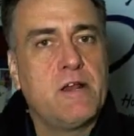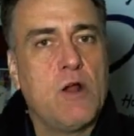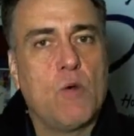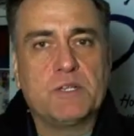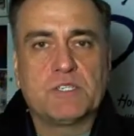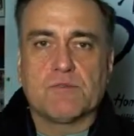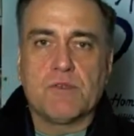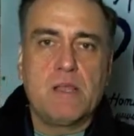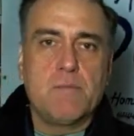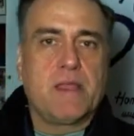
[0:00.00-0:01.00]
You know, we'd
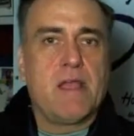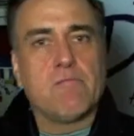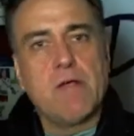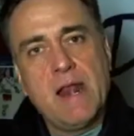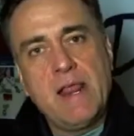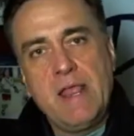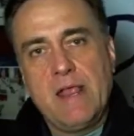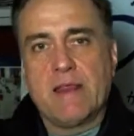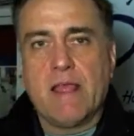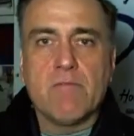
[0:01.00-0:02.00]
scream and get
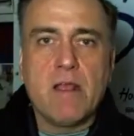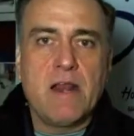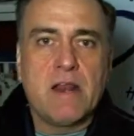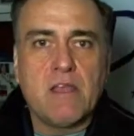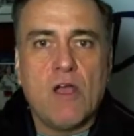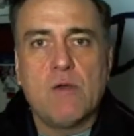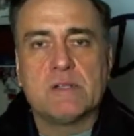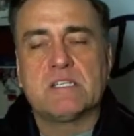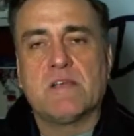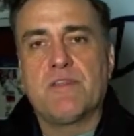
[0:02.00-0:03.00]
ready to go
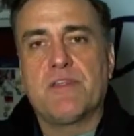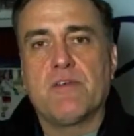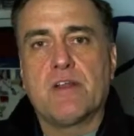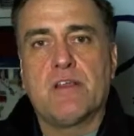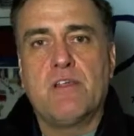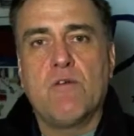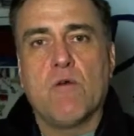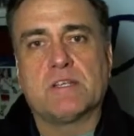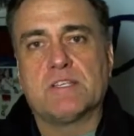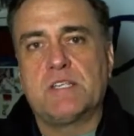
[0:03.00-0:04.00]
at 7:30 in New
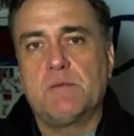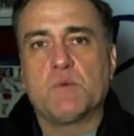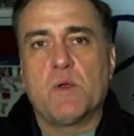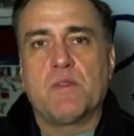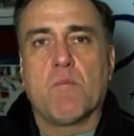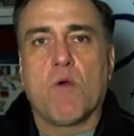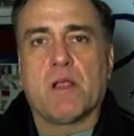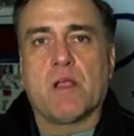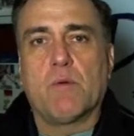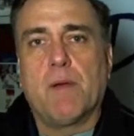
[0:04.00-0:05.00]
York to see which way the
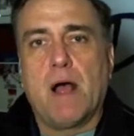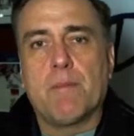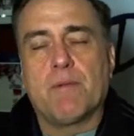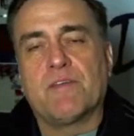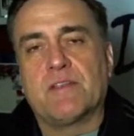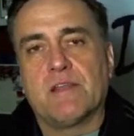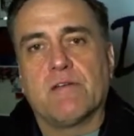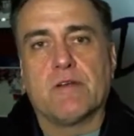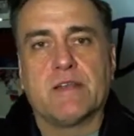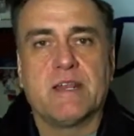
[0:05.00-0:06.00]
market would pop if it
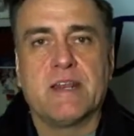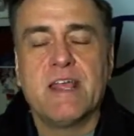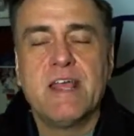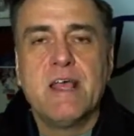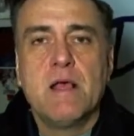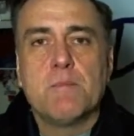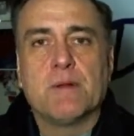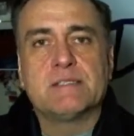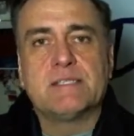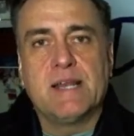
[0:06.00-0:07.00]
did or it didn't.
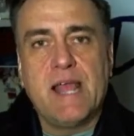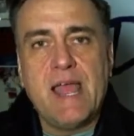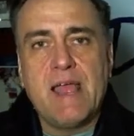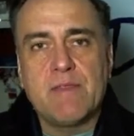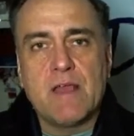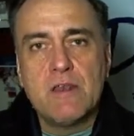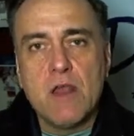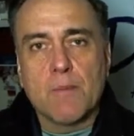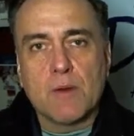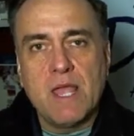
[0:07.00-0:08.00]
But today, the
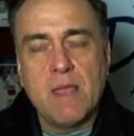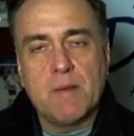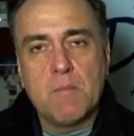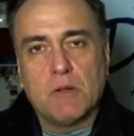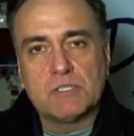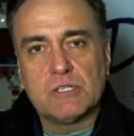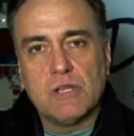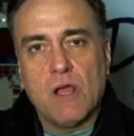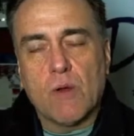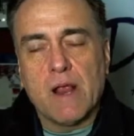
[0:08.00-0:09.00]
number came in much
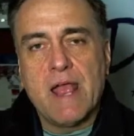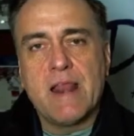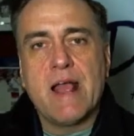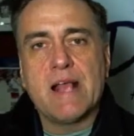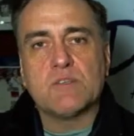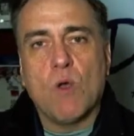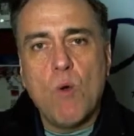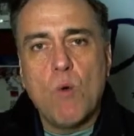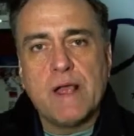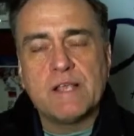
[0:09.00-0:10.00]
lower. And as
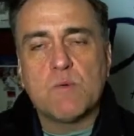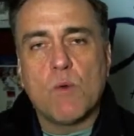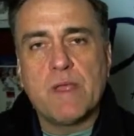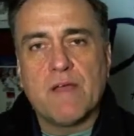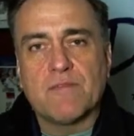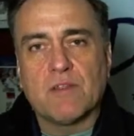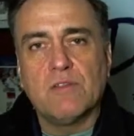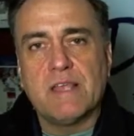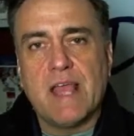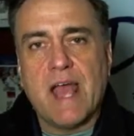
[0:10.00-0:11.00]
always, what we have to
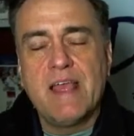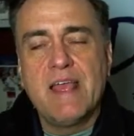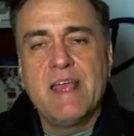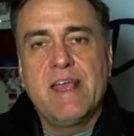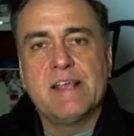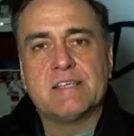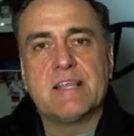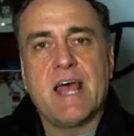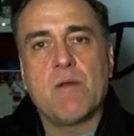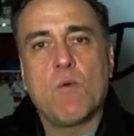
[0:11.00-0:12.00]
look at
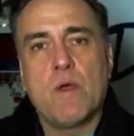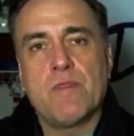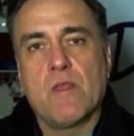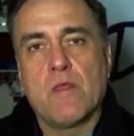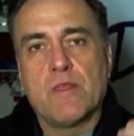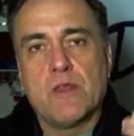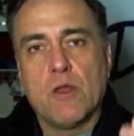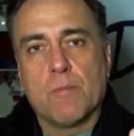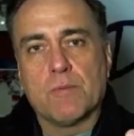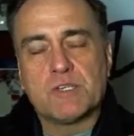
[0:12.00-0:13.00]
is that when the
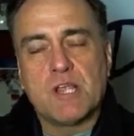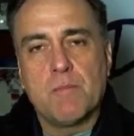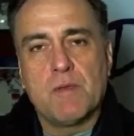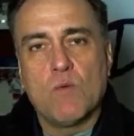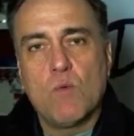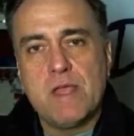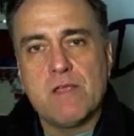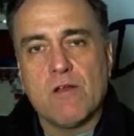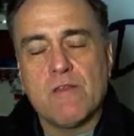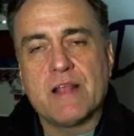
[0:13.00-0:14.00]
numbers come in
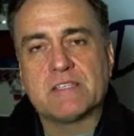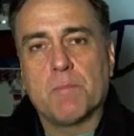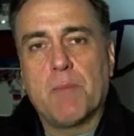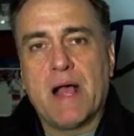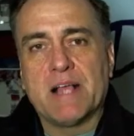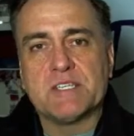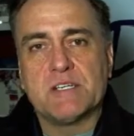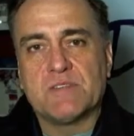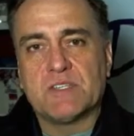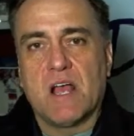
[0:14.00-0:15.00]
weaker, that's a
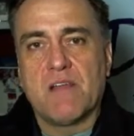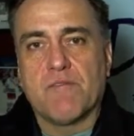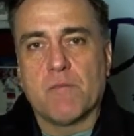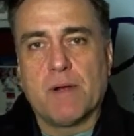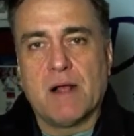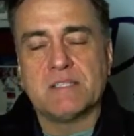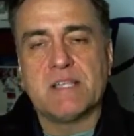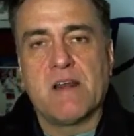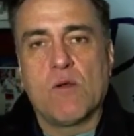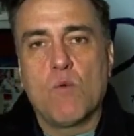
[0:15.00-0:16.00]
positive sign for
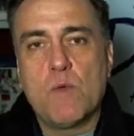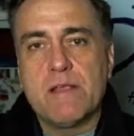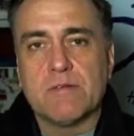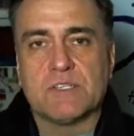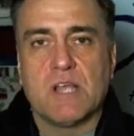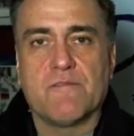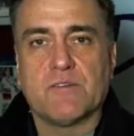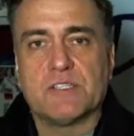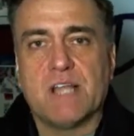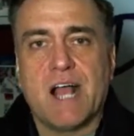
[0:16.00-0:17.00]
bonds and a weaker sign
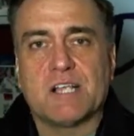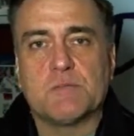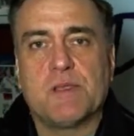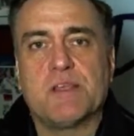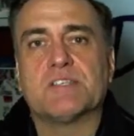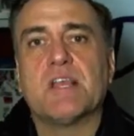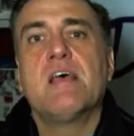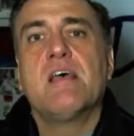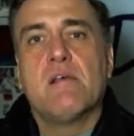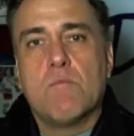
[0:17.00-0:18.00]
for stocks, because
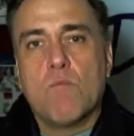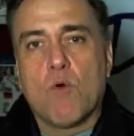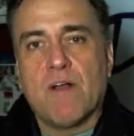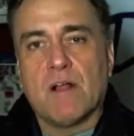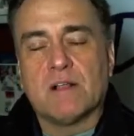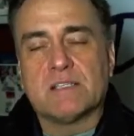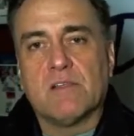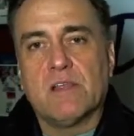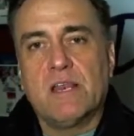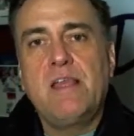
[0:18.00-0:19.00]
more
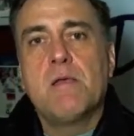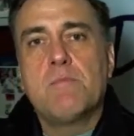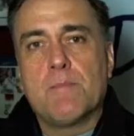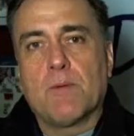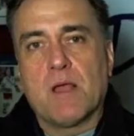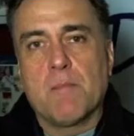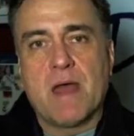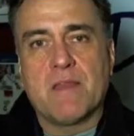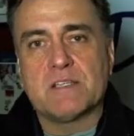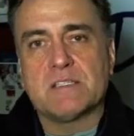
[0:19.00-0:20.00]
volatility, people come
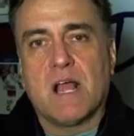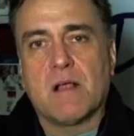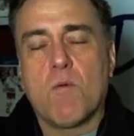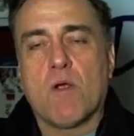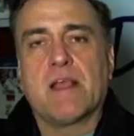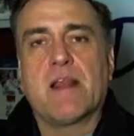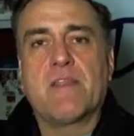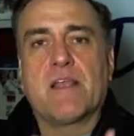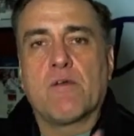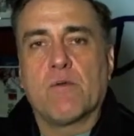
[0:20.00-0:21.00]
out of the stock
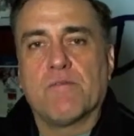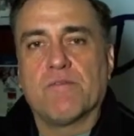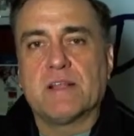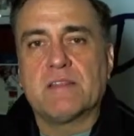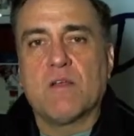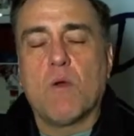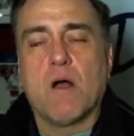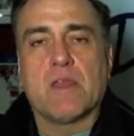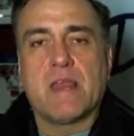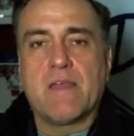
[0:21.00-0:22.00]
market and they go to a flight to
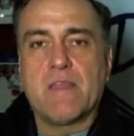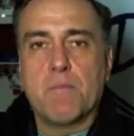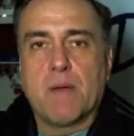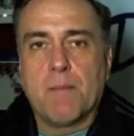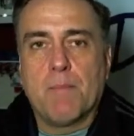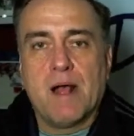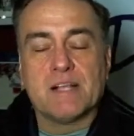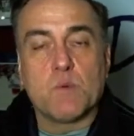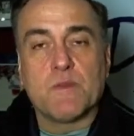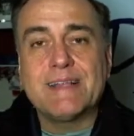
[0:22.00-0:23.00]
quality and they buy
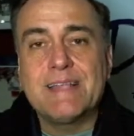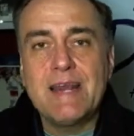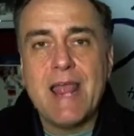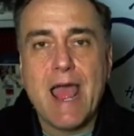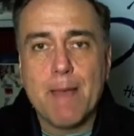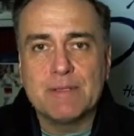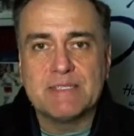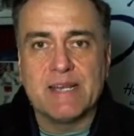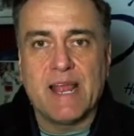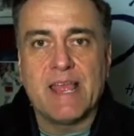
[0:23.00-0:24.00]
bonds. Well, that didn't
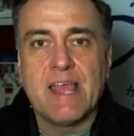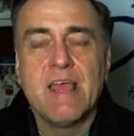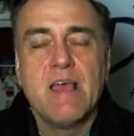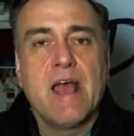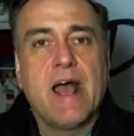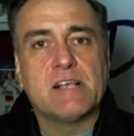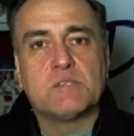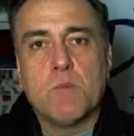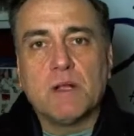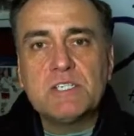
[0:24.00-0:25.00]
happen today.
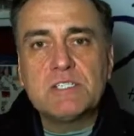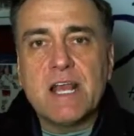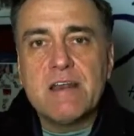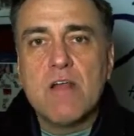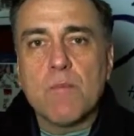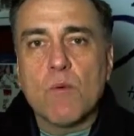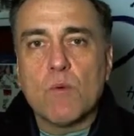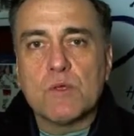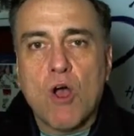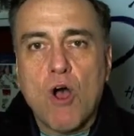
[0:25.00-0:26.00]
As much as that number
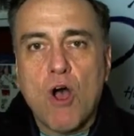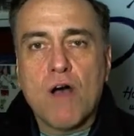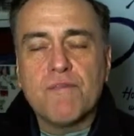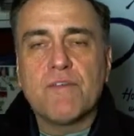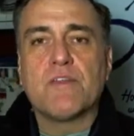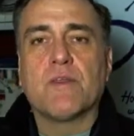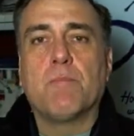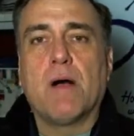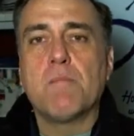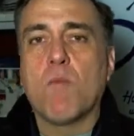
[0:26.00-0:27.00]
was off, the
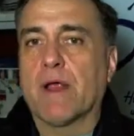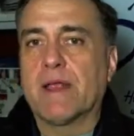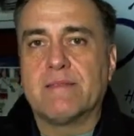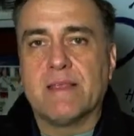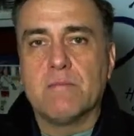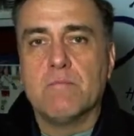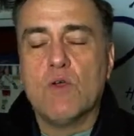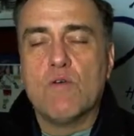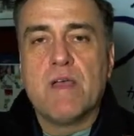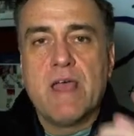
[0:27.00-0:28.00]
bond market didn't
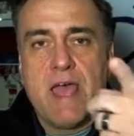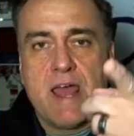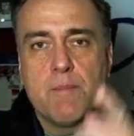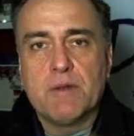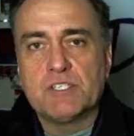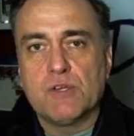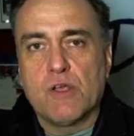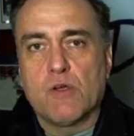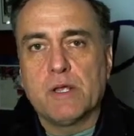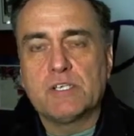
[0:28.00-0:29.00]
move. And I'm gonna show
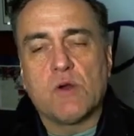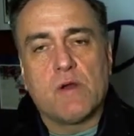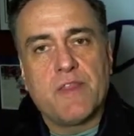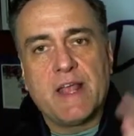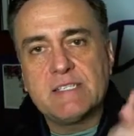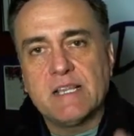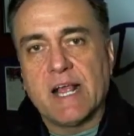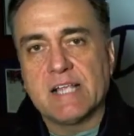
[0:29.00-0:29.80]
you a quick chart. Thanks to the